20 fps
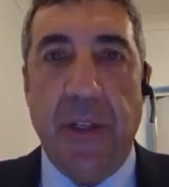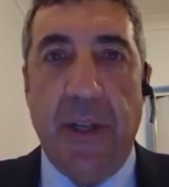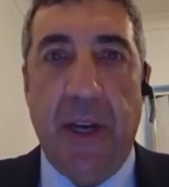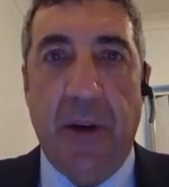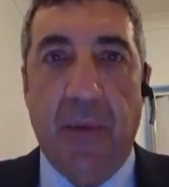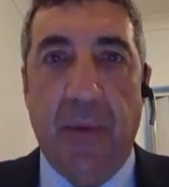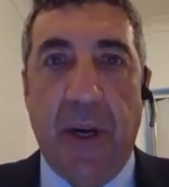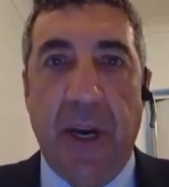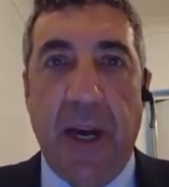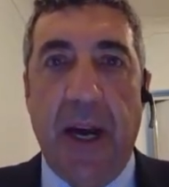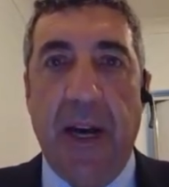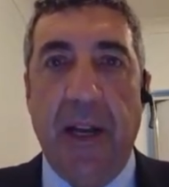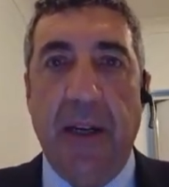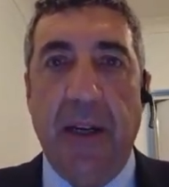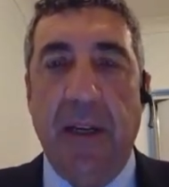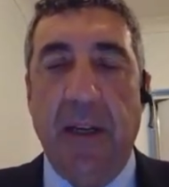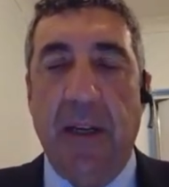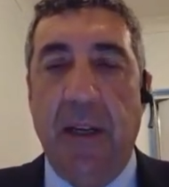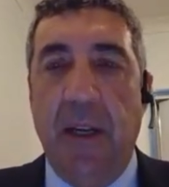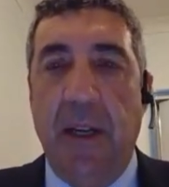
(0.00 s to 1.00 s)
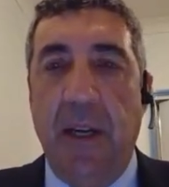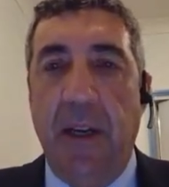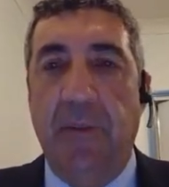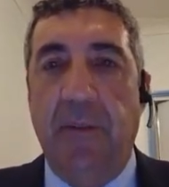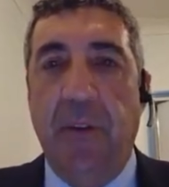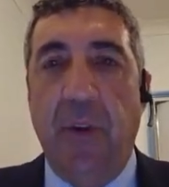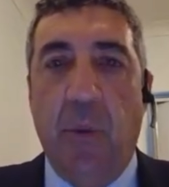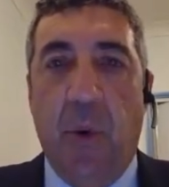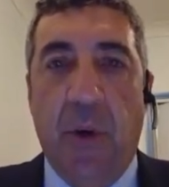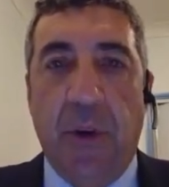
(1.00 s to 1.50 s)
in that regard
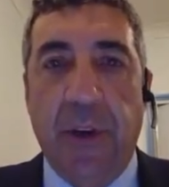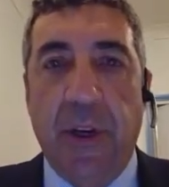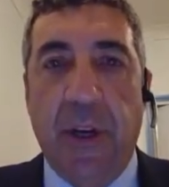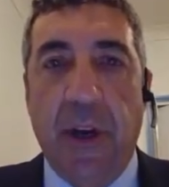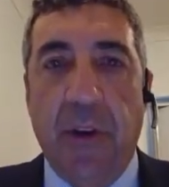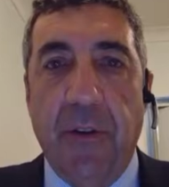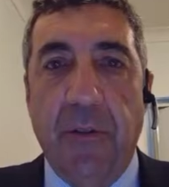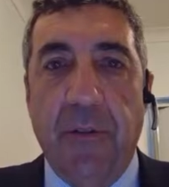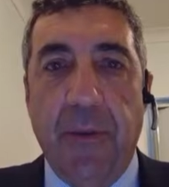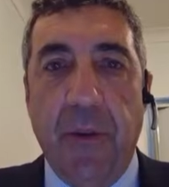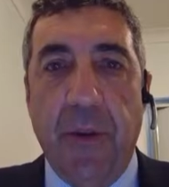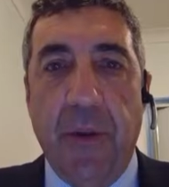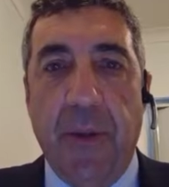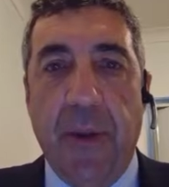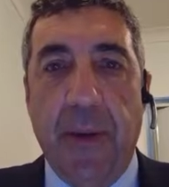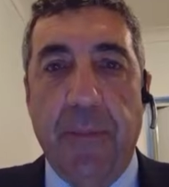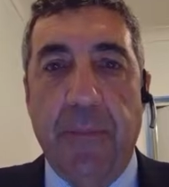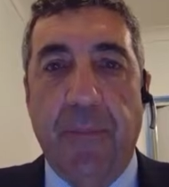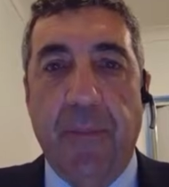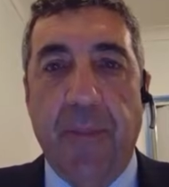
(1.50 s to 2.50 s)
if you want to go further.